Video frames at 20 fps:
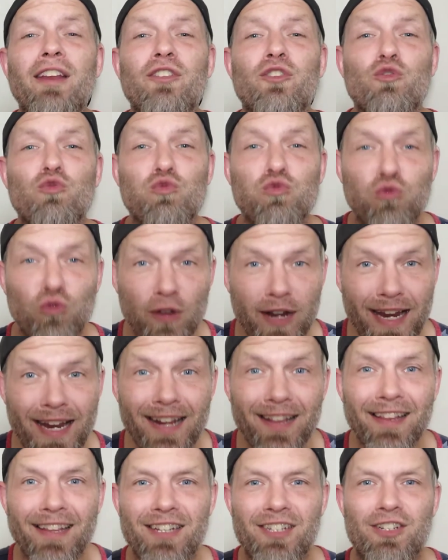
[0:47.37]
is
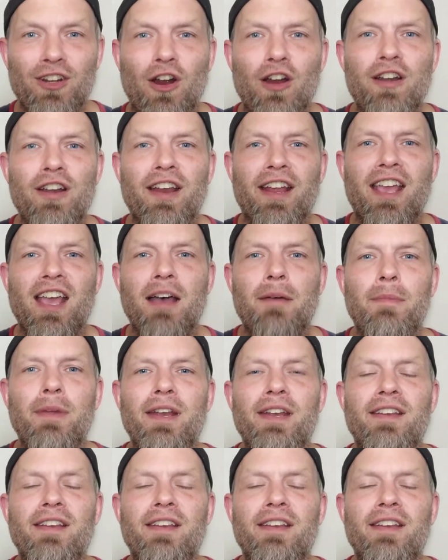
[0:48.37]
really starting to come